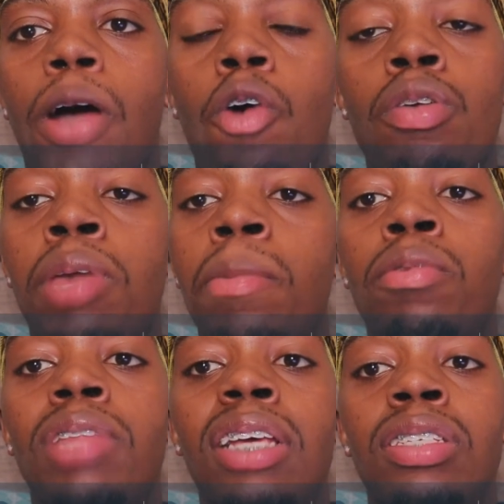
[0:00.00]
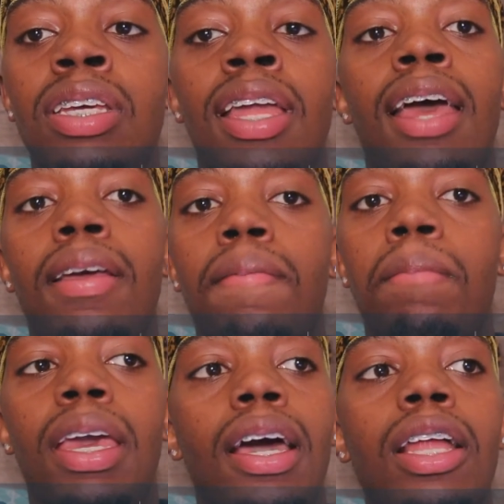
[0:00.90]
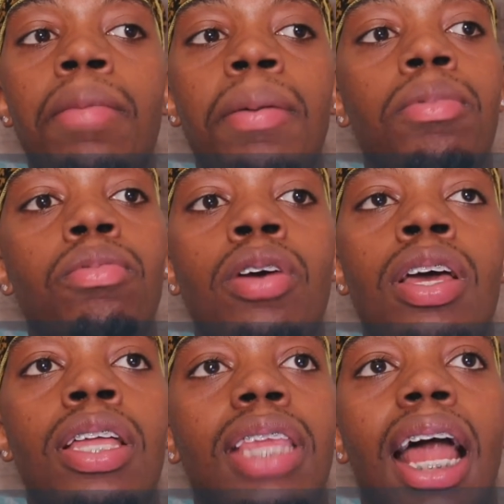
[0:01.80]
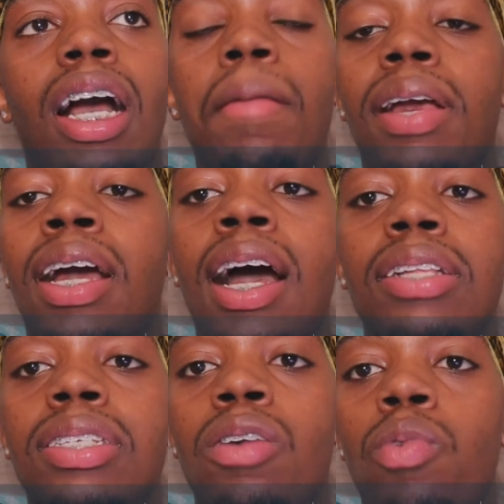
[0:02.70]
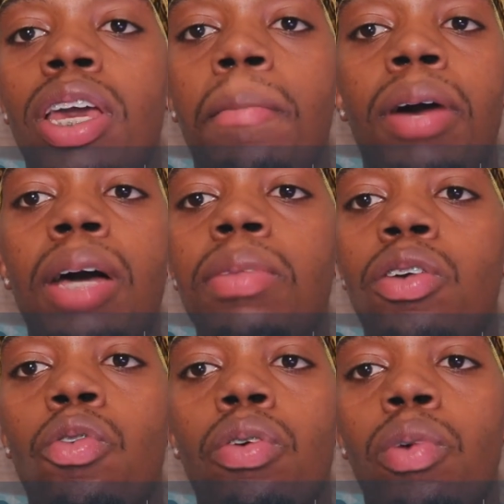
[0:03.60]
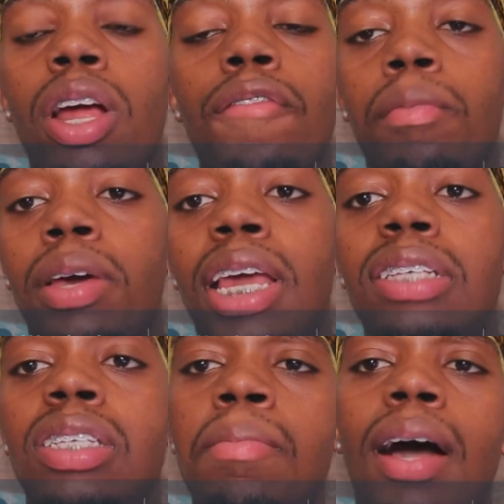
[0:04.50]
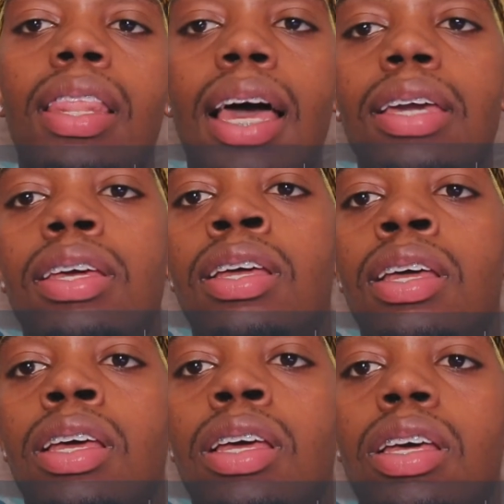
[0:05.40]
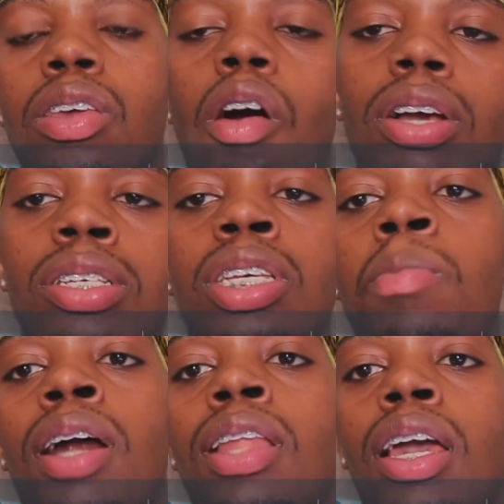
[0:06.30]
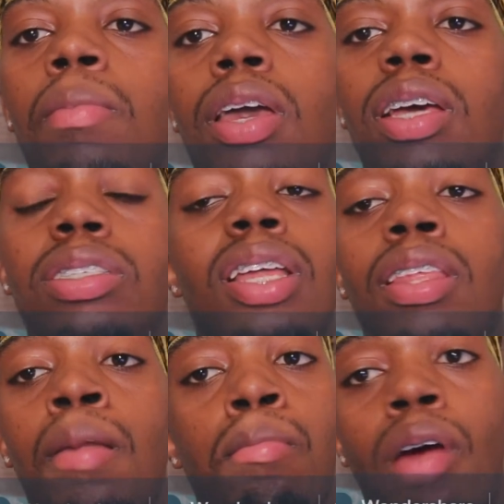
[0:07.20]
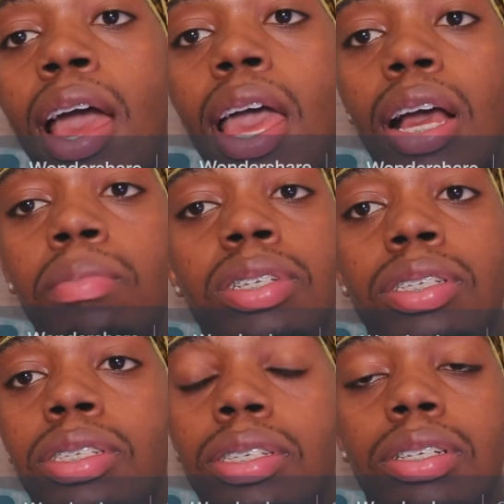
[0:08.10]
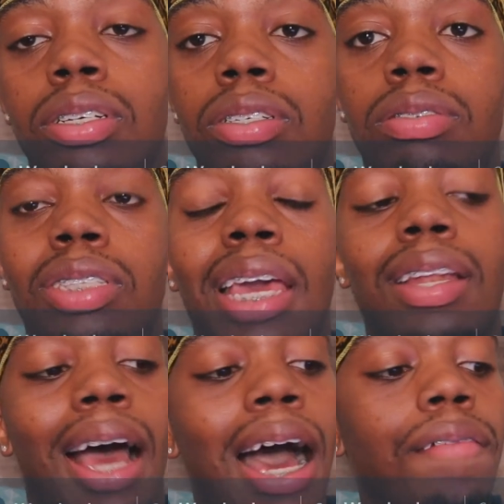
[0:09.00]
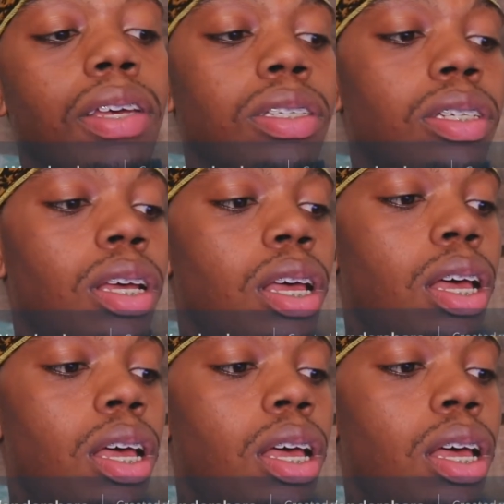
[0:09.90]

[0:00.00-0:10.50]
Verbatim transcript: Older people, they see that, man. Other people that I come in contact with in public or whatever, man, they see my light. Y'all can see my light, man. It's nothing to brag. I'm just staying the obvious.